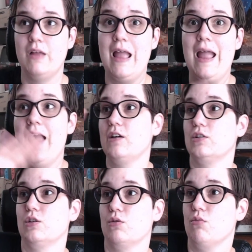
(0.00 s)

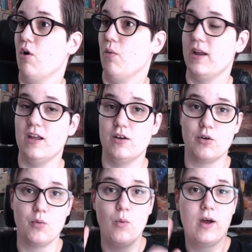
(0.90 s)
axe throwing
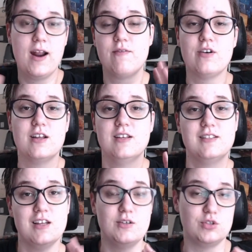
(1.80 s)
or whatever it is
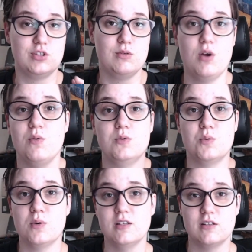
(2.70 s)
that interests you in going to a
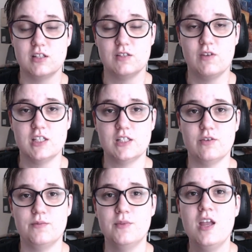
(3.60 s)
Renaissance
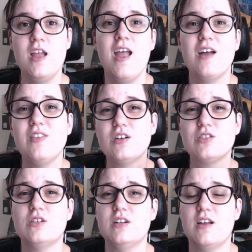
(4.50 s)
Festival. And that'll
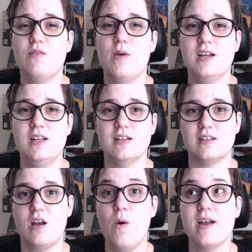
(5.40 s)
start to give you ideas
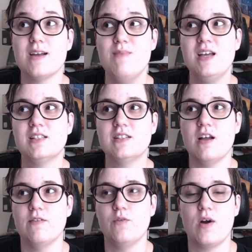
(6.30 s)
I can make
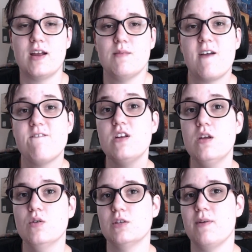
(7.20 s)
stuff, or I can make
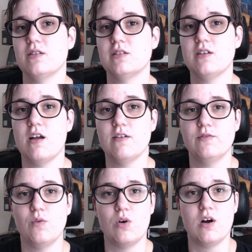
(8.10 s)
videos about stuff,
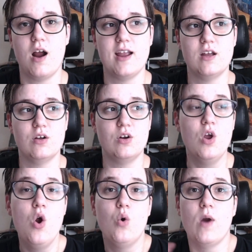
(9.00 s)
or I could
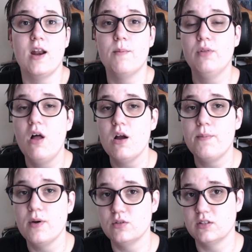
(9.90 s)
write a blog
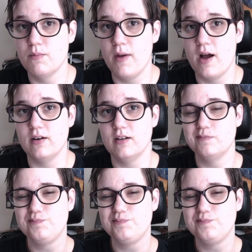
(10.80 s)
post about it.